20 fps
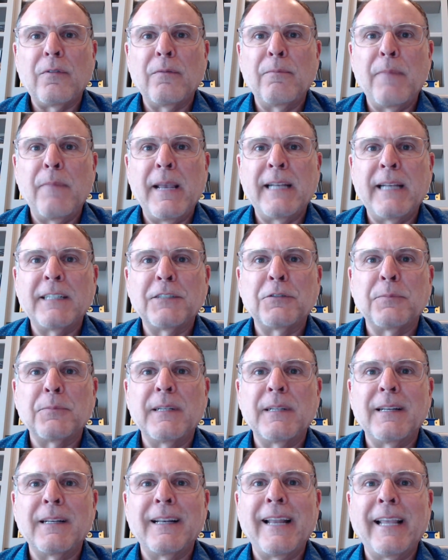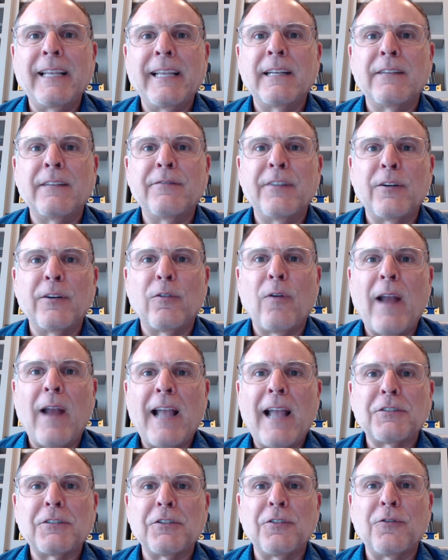management negative
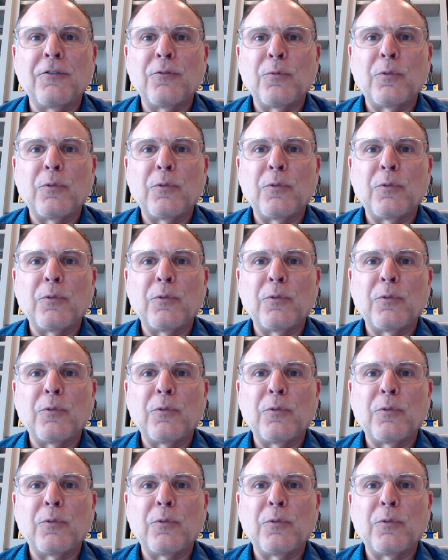interactions